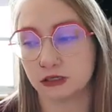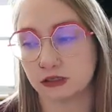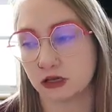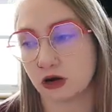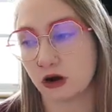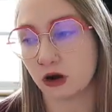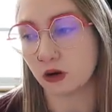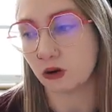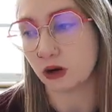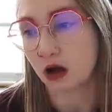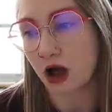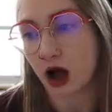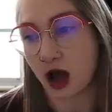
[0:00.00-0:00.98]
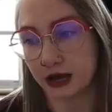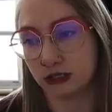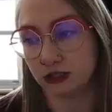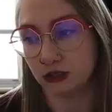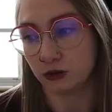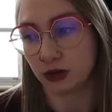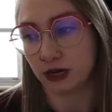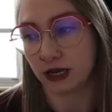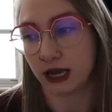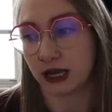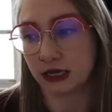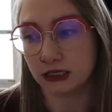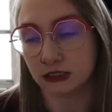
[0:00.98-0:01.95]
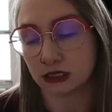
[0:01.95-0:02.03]
So I do want to
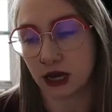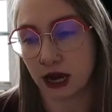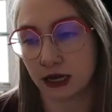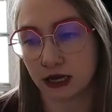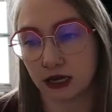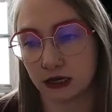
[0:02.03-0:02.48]
get into that.